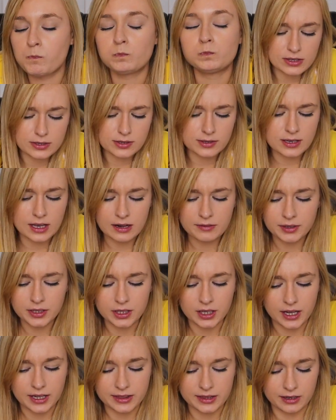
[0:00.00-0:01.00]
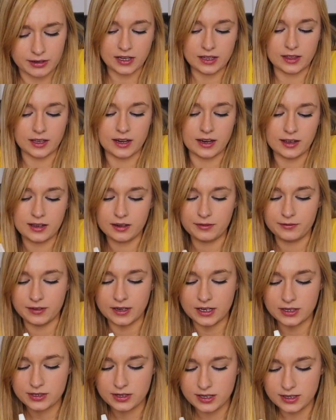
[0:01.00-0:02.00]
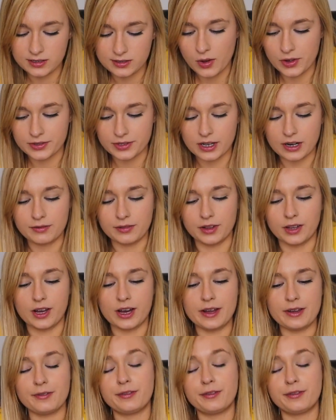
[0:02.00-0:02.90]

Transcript: This is kind of a lot though. I thought I could finish this, but it's kind of a lot.